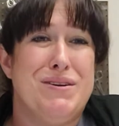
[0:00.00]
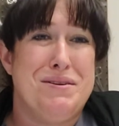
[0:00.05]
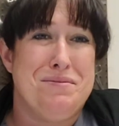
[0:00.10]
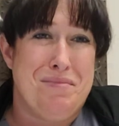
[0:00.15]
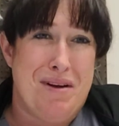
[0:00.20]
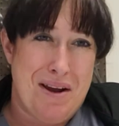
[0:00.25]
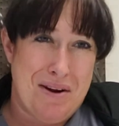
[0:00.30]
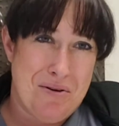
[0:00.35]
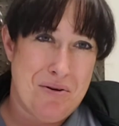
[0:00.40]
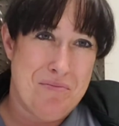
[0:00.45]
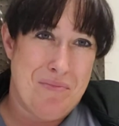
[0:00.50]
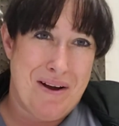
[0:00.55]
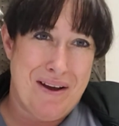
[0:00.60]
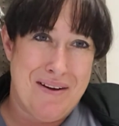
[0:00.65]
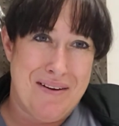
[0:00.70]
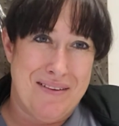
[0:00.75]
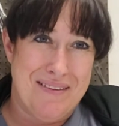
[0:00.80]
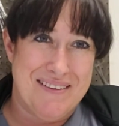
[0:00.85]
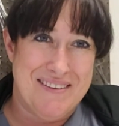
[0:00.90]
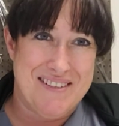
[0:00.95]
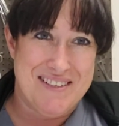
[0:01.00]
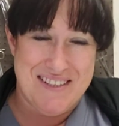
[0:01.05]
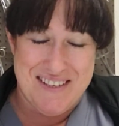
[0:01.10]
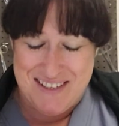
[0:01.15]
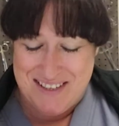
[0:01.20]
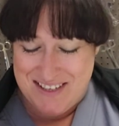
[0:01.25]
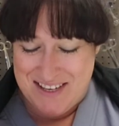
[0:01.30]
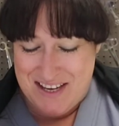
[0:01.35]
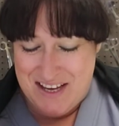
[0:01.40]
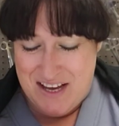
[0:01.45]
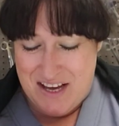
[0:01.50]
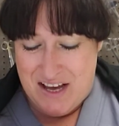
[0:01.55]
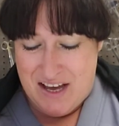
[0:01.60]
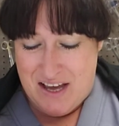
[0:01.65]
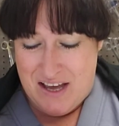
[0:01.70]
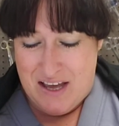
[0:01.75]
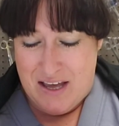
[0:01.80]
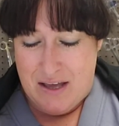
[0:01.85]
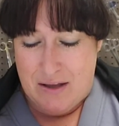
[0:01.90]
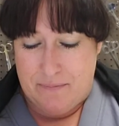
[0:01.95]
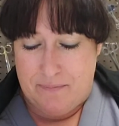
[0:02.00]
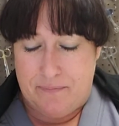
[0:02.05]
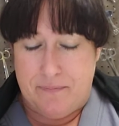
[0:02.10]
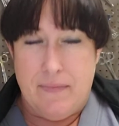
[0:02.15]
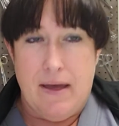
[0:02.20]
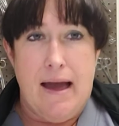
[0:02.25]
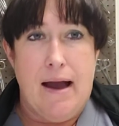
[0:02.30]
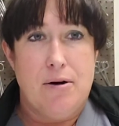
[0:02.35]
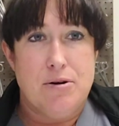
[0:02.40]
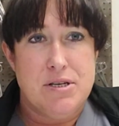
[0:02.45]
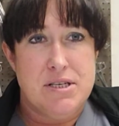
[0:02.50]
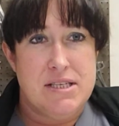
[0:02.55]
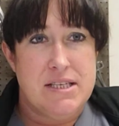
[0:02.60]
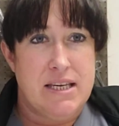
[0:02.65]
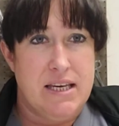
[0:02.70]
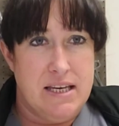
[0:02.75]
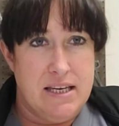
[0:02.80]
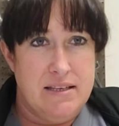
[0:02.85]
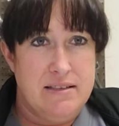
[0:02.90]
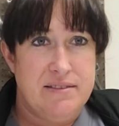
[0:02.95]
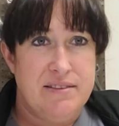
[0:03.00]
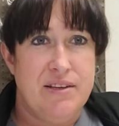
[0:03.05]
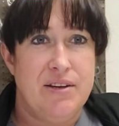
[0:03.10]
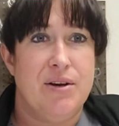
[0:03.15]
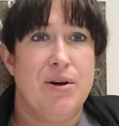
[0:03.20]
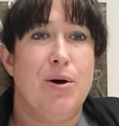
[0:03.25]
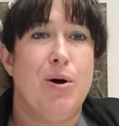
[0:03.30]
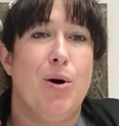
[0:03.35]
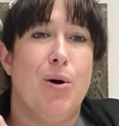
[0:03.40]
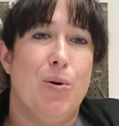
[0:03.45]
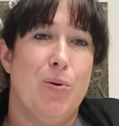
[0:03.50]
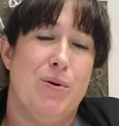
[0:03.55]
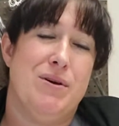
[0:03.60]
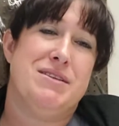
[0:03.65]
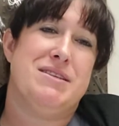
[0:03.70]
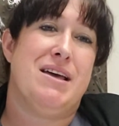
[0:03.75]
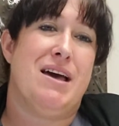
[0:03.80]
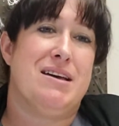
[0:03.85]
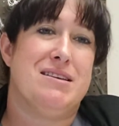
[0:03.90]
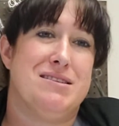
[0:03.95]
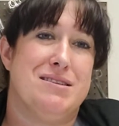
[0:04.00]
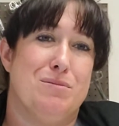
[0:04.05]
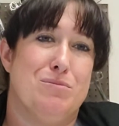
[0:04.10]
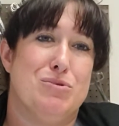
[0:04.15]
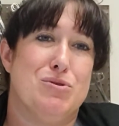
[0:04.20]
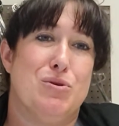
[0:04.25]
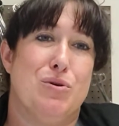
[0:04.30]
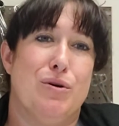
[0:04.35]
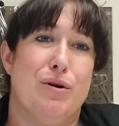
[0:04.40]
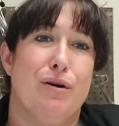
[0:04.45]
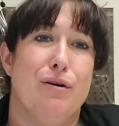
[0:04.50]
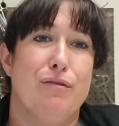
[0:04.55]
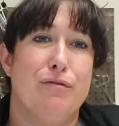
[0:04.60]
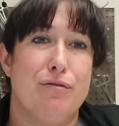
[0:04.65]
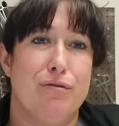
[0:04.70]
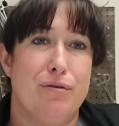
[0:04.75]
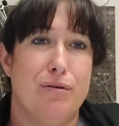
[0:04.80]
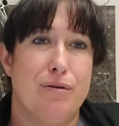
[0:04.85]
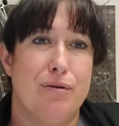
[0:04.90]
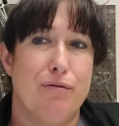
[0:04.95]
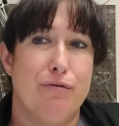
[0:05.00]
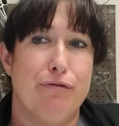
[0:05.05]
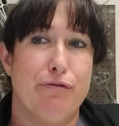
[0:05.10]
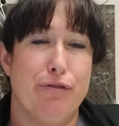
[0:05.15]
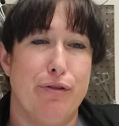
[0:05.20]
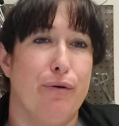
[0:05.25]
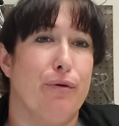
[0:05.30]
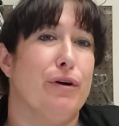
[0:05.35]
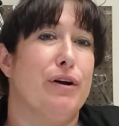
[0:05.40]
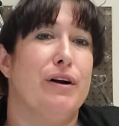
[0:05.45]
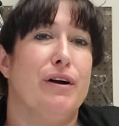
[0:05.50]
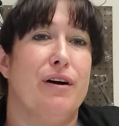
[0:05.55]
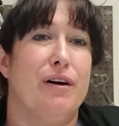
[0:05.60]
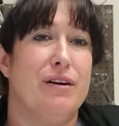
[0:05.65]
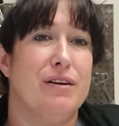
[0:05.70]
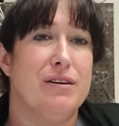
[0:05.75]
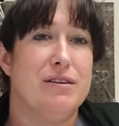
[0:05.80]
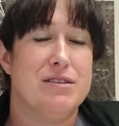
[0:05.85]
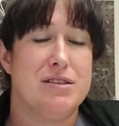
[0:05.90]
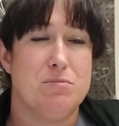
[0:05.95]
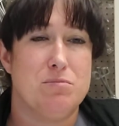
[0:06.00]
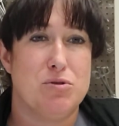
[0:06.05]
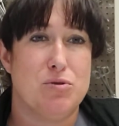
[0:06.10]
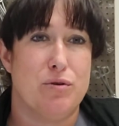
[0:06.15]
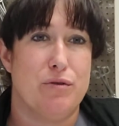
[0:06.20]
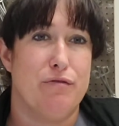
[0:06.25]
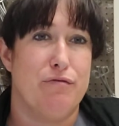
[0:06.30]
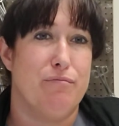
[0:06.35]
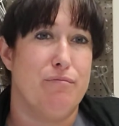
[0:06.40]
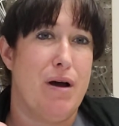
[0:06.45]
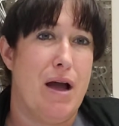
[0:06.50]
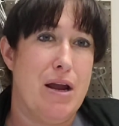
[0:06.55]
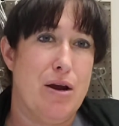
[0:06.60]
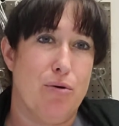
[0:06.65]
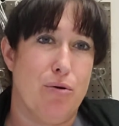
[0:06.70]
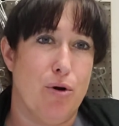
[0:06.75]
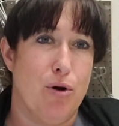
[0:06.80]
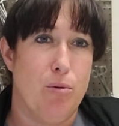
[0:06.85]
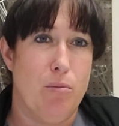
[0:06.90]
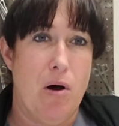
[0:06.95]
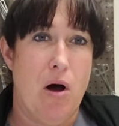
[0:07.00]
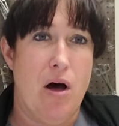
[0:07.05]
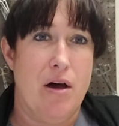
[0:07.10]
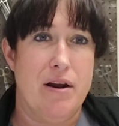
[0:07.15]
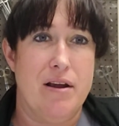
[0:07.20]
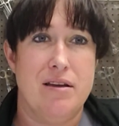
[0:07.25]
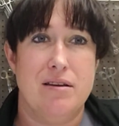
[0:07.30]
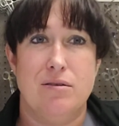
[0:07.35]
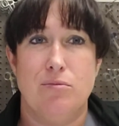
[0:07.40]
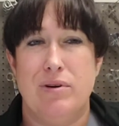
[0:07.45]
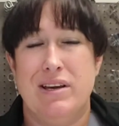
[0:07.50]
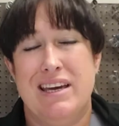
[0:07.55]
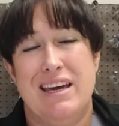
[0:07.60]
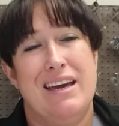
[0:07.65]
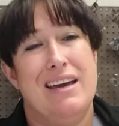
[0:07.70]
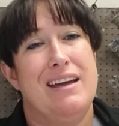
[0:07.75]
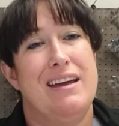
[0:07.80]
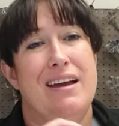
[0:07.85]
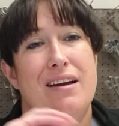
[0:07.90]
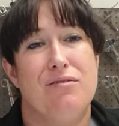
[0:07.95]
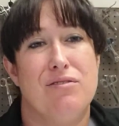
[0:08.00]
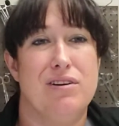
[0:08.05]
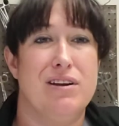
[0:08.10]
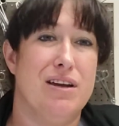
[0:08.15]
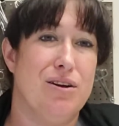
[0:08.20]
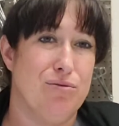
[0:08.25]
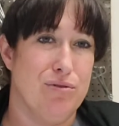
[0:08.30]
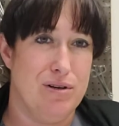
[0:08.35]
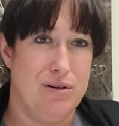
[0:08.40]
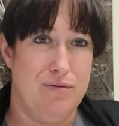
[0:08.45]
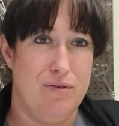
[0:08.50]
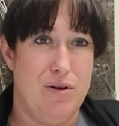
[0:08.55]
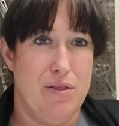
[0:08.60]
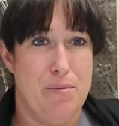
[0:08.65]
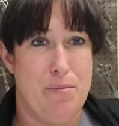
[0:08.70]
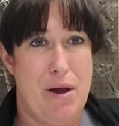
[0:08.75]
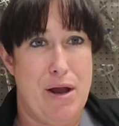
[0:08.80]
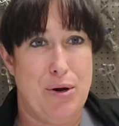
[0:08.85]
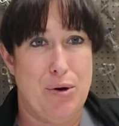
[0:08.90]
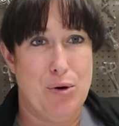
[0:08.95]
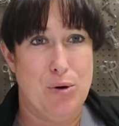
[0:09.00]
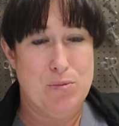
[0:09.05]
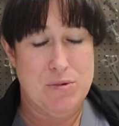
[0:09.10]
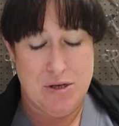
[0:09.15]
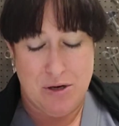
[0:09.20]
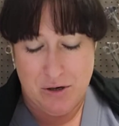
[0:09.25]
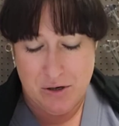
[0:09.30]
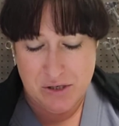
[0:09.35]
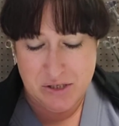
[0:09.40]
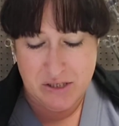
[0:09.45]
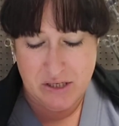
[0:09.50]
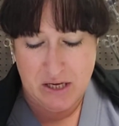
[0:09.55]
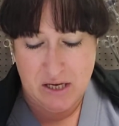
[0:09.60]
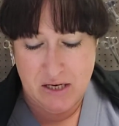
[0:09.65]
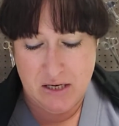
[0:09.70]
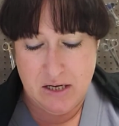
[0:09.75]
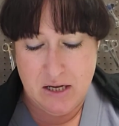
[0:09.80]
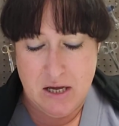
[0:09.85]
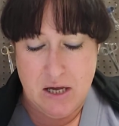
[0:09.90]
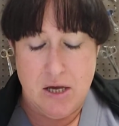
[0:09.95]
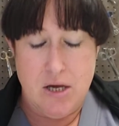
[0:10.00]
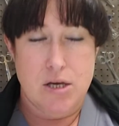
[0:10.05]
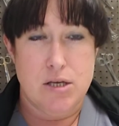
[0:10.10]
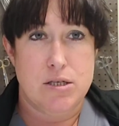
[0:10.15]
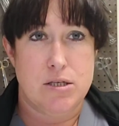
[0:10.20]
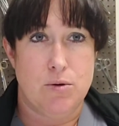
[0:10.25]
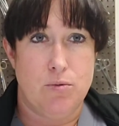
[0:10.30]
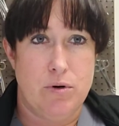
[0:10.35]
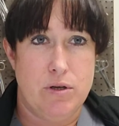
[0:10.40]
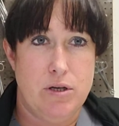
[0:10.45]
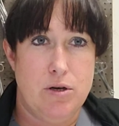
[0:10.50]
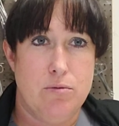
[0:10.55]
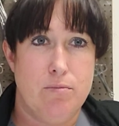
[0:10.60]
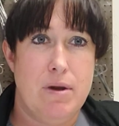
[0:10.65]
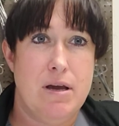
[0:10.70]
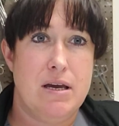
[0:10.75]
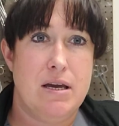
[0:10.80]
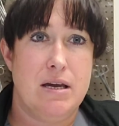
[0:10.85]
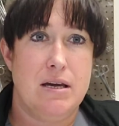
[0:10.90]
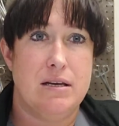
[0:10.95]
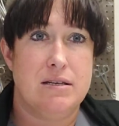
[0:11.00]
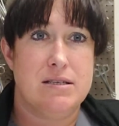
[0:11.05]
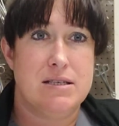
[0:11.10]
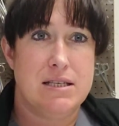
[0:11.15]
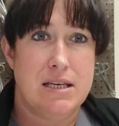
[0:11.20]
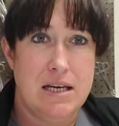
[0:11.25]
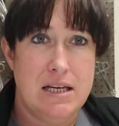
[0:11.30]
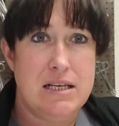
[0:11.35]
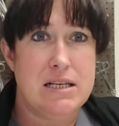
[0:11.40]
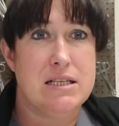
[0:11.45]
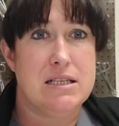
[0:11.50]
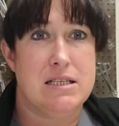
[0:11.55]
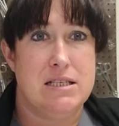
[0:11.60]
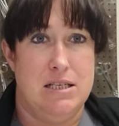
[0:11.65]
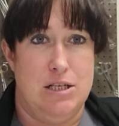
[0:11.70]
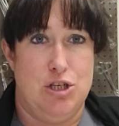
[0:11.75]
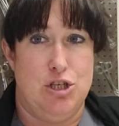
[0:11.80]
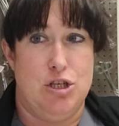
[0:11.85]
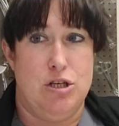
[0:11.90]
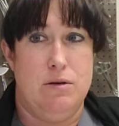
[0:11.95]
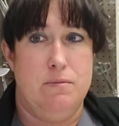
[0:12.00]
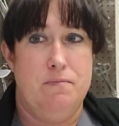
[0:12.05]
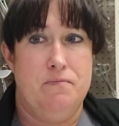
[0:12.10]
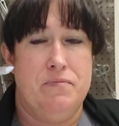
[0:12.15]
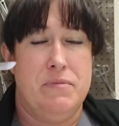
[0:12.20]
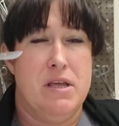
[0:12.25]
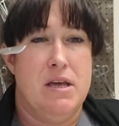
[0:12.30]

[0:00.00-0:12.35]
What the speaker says: in microbiology, our skin always has some sort of flora on it, some sort of microbe on it. We can't ever get rid of all the microbes on our skin. So when you're making a skin incision,